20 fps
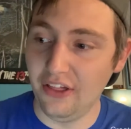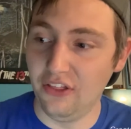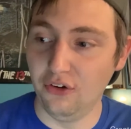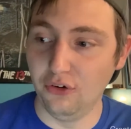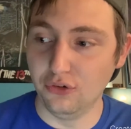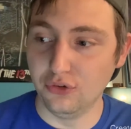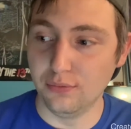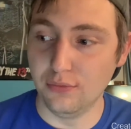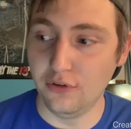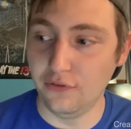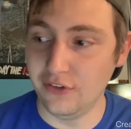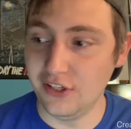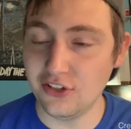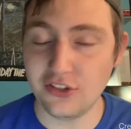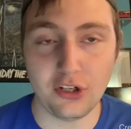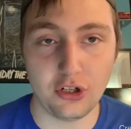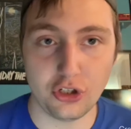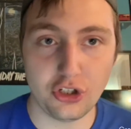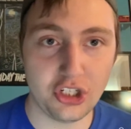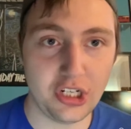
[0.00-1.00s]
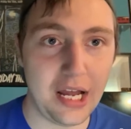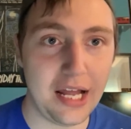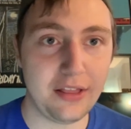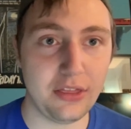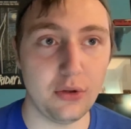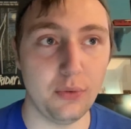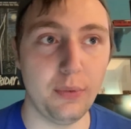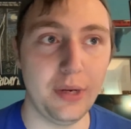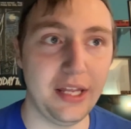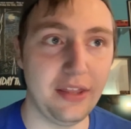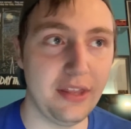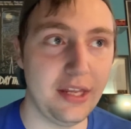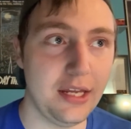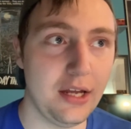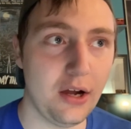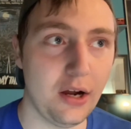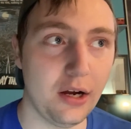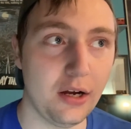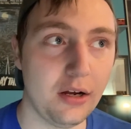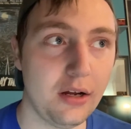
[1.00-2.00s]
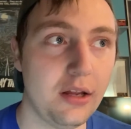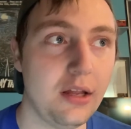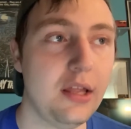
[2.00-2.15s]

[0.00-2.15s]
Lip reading: those movies are shot the way they are.